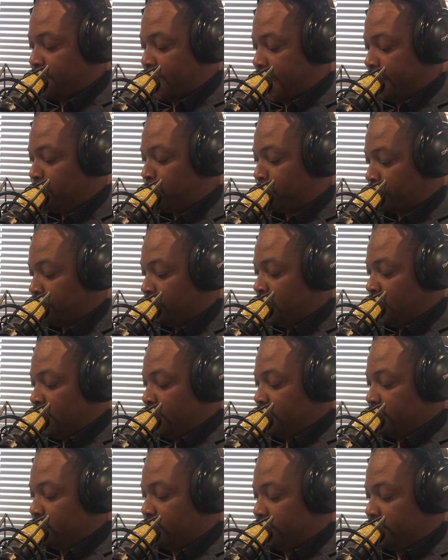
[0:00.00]
April
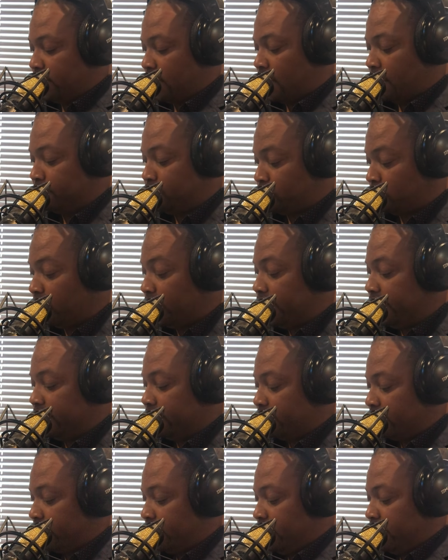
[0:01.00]
the
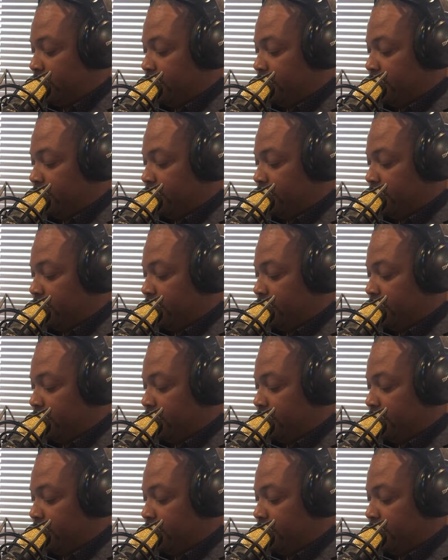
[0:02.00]
20th